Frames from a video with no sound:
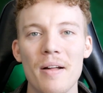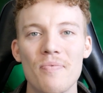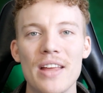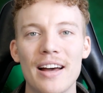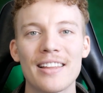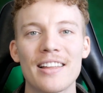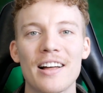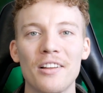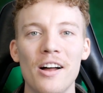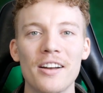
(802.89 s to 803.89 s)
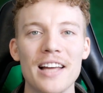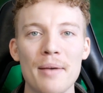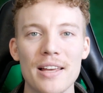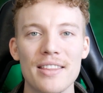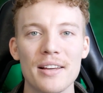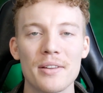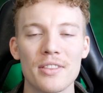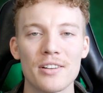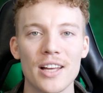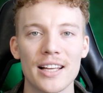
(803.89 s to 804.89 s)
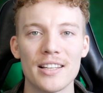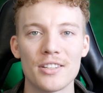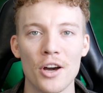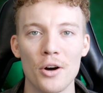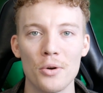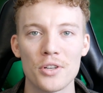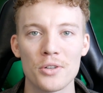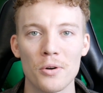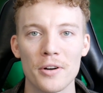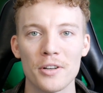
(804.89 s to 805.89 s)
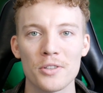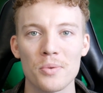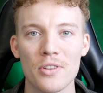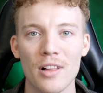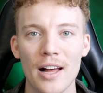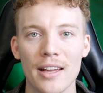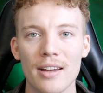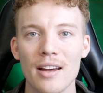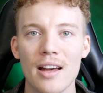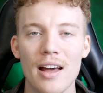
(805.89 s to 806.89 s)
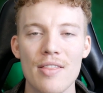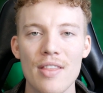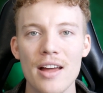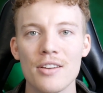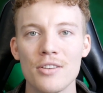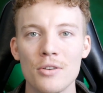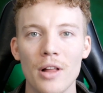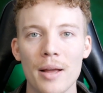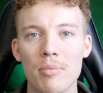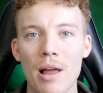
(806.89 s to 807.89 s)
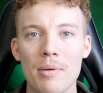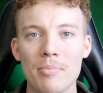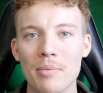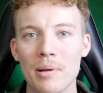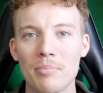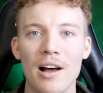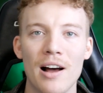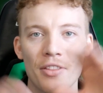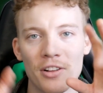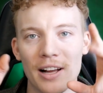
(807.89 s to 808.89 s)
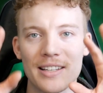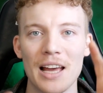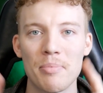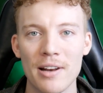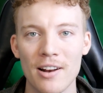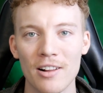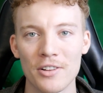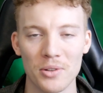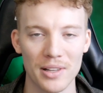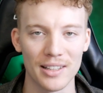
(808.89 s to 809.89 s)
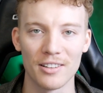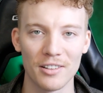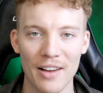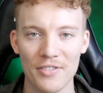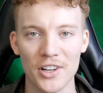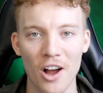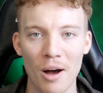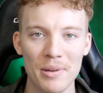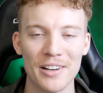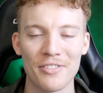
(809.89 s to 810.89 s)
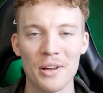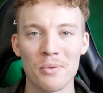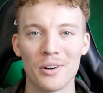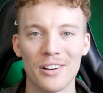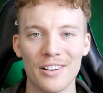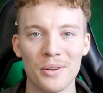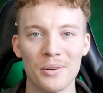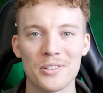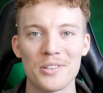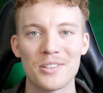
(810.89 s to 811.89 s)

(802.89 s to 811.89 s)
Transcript: a lot of times I think there's like these code tutorials where they're like, and then you like blah, blah, blah, blah, blah. And they're like typing it all. And you like literally have to copy it if they were too